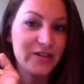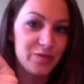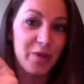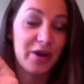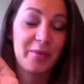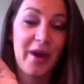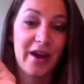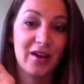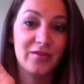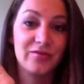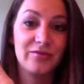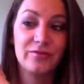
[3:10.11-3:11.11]
and just bought a
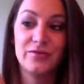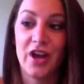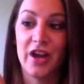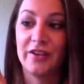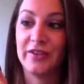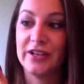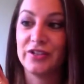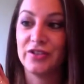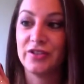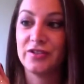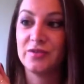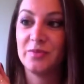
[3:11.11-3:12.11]
pack of Jolly
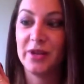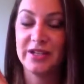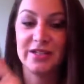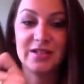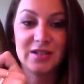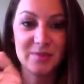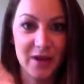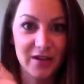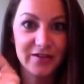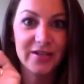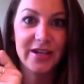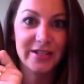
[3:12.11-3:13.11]
Ranchers because it
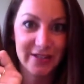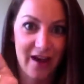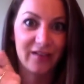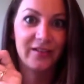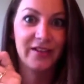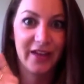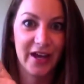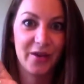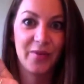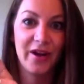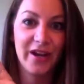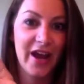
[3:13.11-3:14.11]
smells exactly
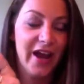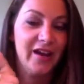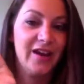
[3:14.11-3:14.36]
like one,